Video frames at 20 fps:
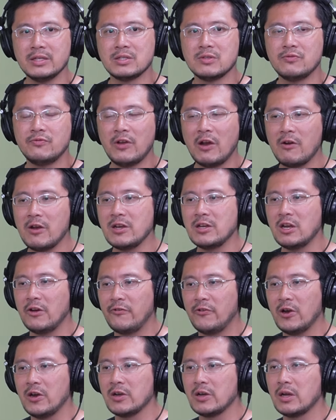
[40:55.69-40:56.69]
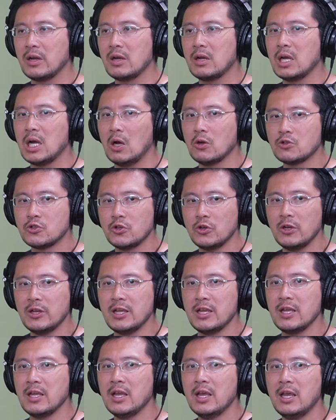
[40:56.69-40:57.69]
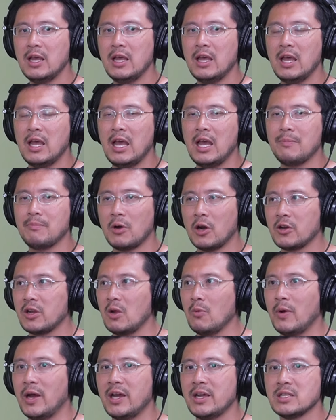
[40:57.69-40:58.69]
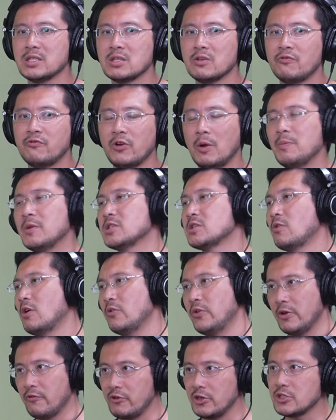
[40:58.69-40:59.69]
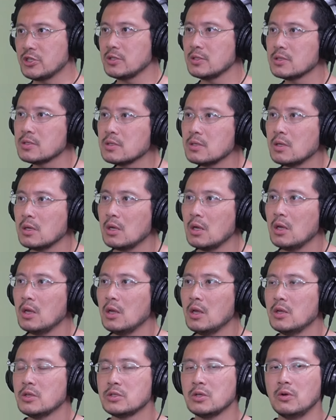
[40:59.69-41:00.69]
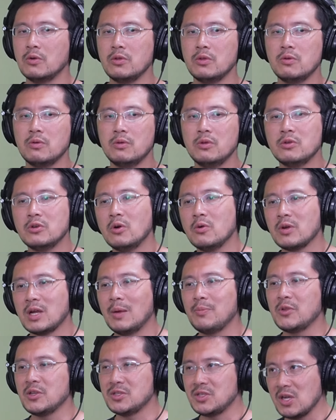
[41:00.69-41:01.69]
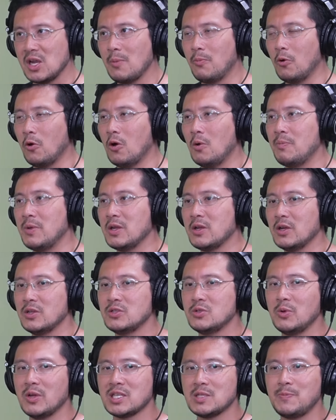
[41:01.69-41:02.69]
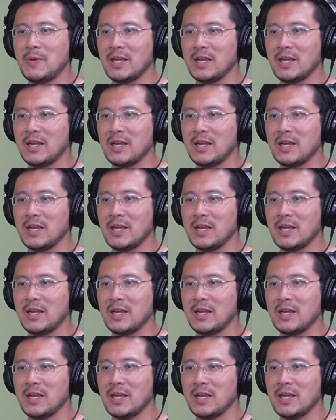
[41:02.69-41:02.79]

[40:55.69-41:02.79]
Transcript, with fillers: is very different culturally and market wise from the surrounding regions. So you, you don't come to Singapore because